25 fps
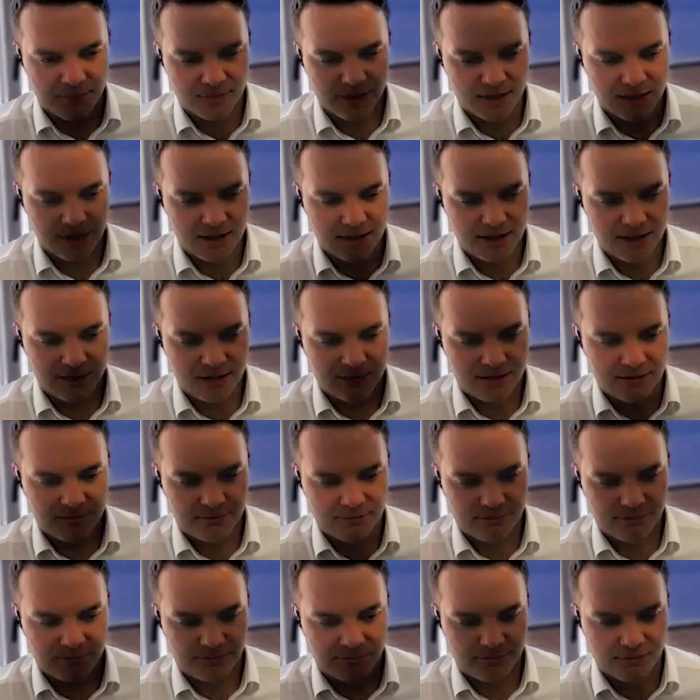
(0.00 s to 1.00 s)
The
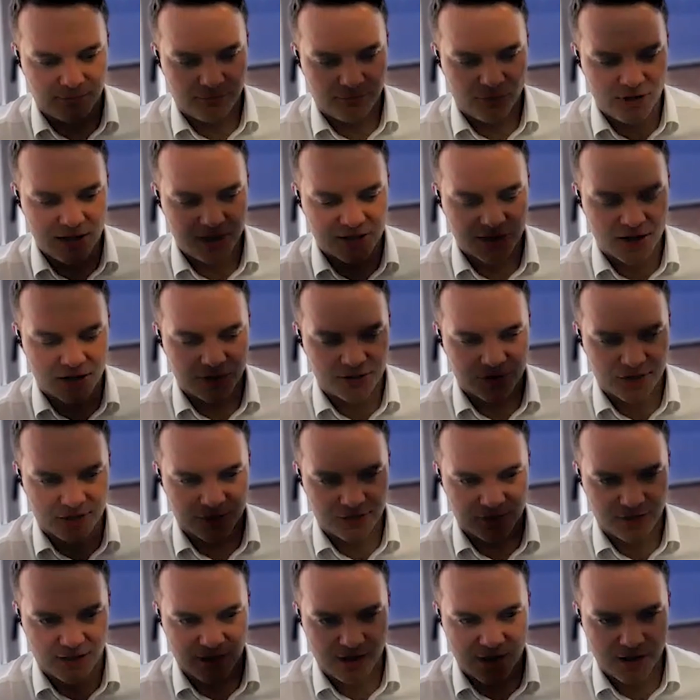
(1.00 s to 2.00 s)

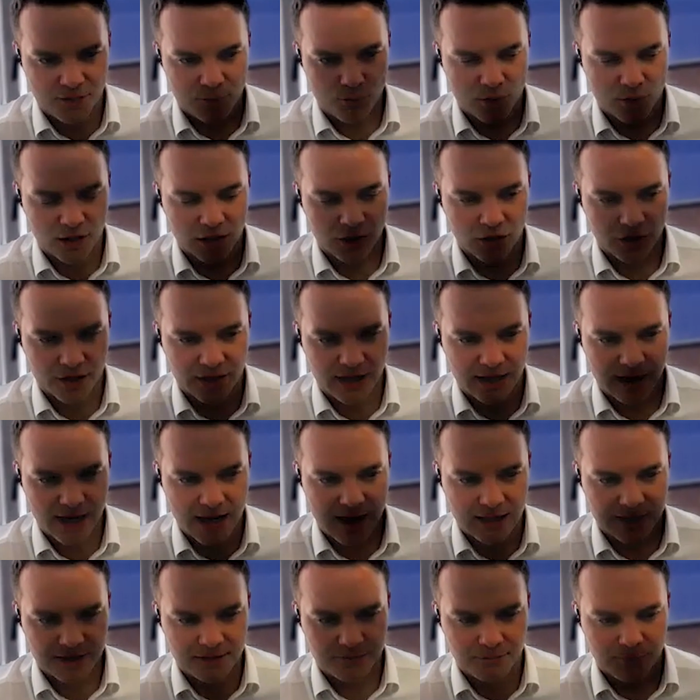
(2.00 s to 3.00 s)
researchers there were looking
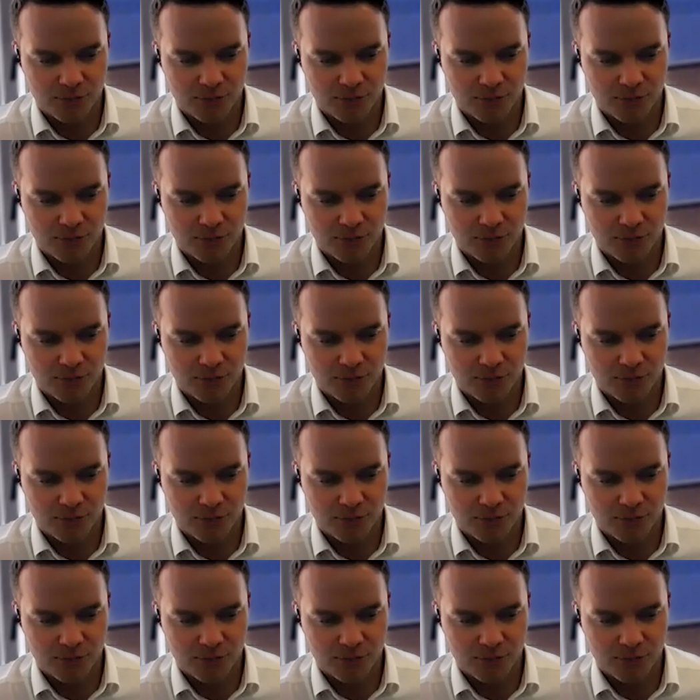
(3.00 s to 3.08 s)
at